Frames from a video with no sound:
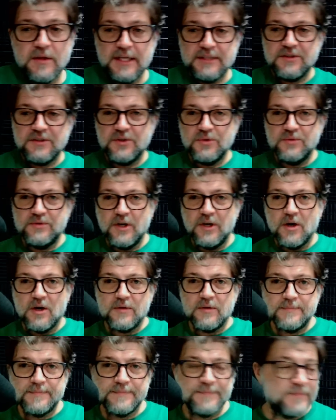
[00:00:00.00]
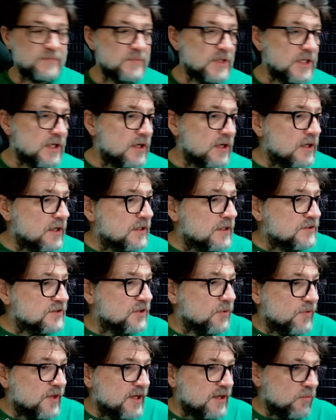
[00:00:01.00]
That's too tall.
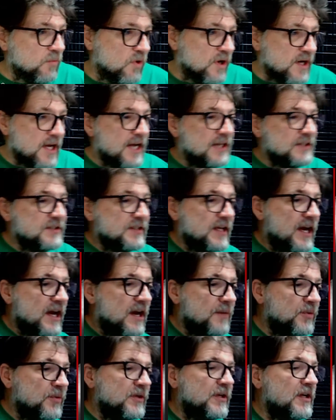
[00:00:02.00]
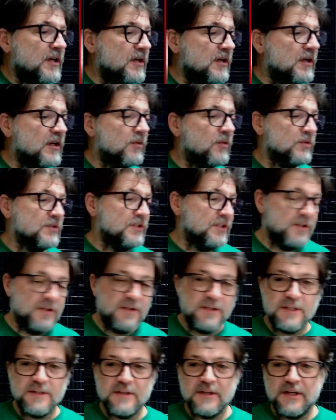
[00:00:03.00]
So then what has to happen, I want you to
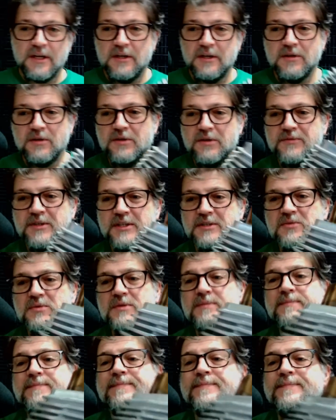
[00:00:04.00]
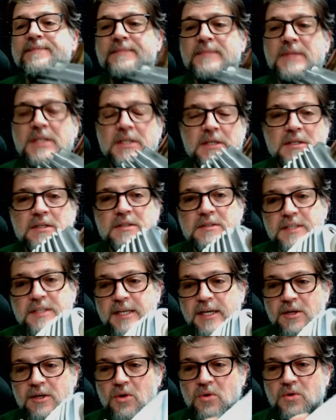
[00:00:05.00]
look at the color of this one. See
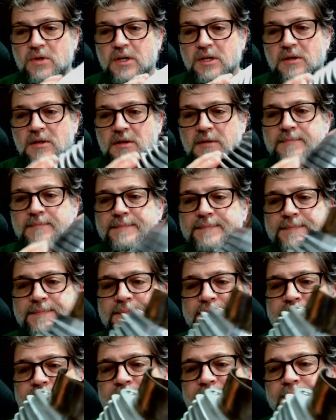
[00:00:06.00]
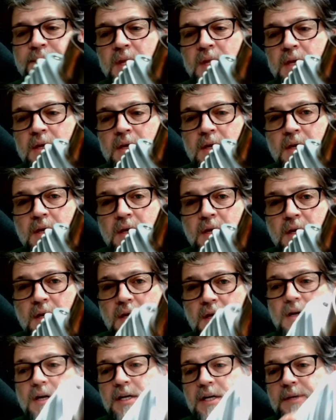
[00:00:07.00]
that gold color?
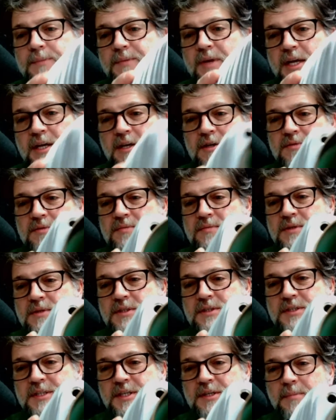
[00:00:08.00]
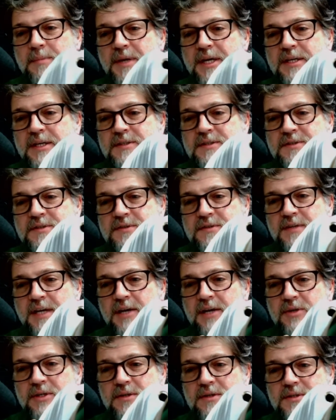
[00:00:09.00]
All right, now you see the base,
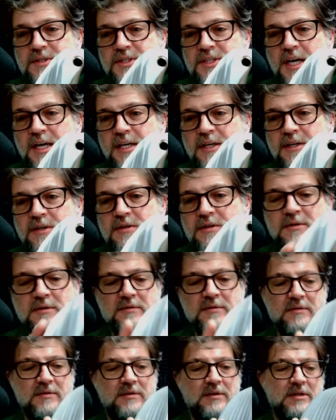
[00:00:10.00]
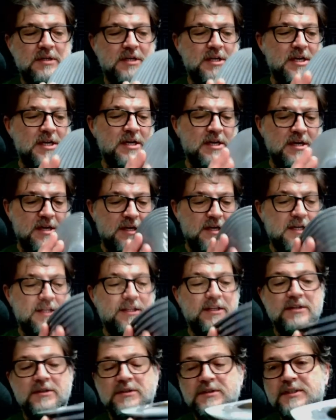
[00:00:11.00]
how it looks shinier.
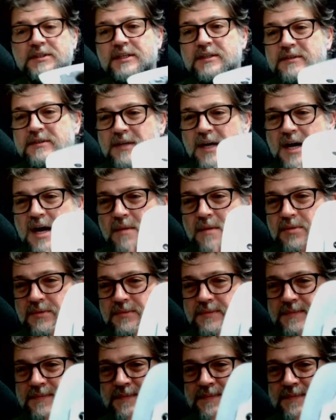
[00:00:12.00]
And then you see the top.